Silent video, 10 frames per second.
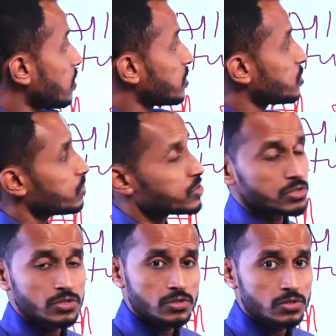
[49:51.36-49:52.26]

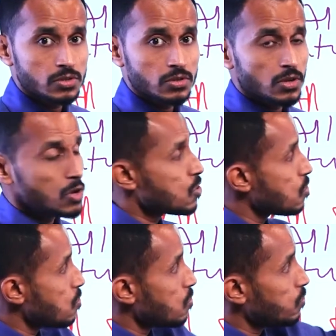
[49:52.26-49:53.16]
resources?
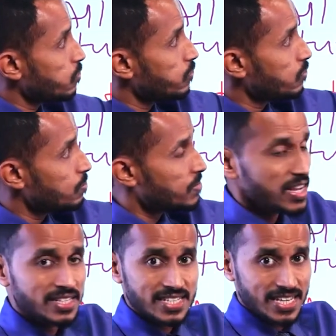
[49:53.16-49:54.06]
Who
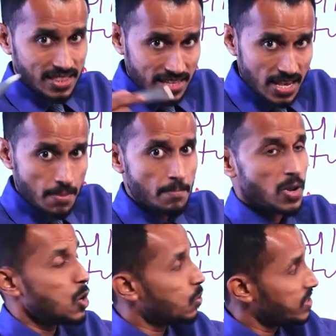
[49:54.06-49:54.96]
brings in the
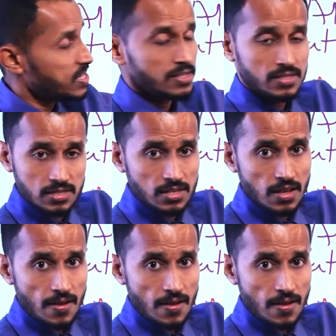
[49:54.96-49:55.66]
employees